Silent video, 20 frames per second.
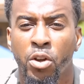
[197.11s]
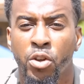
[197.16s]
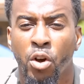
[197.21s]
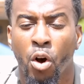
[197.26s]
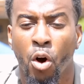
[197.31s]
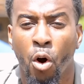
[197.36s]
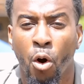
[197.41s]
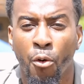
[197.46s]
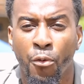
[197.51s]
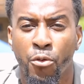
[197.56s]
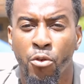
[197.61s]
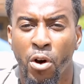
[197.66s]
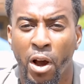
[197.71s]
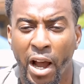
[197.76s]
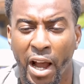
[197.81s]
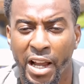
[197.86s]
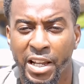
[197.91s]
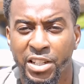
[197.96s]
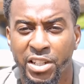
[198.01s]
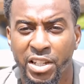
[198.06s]
the overall
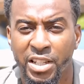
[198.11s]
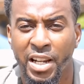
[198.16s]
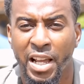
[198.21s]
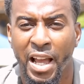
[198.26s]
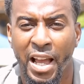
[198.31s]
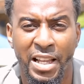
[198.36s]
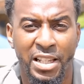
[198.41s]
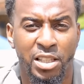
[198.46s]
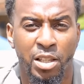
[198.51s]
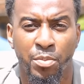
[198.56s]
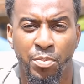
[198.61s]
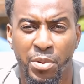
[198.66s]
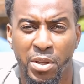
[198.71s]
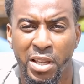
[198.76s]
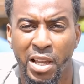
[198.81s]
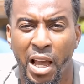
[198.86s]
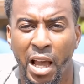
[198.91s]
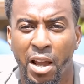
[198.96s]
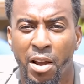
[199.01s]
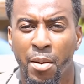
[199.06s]
hygiene has to
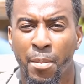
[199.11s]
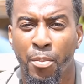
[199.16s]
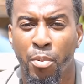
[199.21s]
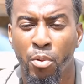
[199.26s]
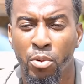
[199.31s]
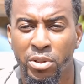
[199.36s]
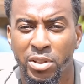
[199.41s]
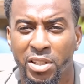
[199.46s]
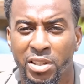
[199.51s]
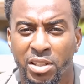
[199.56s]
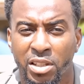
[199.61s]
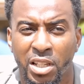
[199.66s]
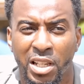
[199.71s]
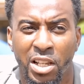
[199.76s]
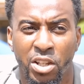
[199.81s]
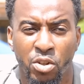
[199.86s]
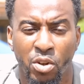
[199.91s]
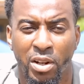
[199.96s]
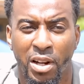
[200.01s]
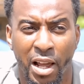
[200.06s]
be an uh, importance
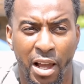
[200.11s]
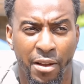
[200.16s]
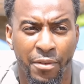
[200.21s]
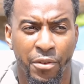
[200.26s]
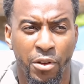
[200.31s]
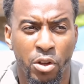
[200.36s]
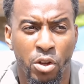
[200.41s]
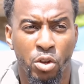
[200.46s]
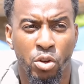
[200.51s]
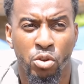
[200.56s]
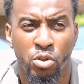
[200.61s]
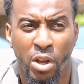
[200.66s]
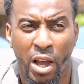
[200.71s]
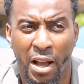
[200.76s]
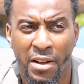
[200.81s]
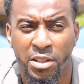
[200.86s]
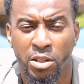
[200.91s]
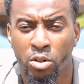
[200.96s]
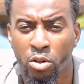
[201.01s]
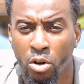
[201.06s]
in your life. You
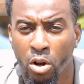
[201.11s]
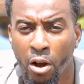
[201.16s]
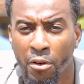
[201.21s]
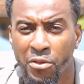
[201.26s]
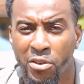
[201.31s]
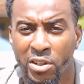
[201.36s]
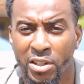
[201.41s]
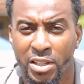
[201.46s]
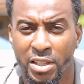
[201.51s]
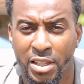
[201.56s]
have to look after your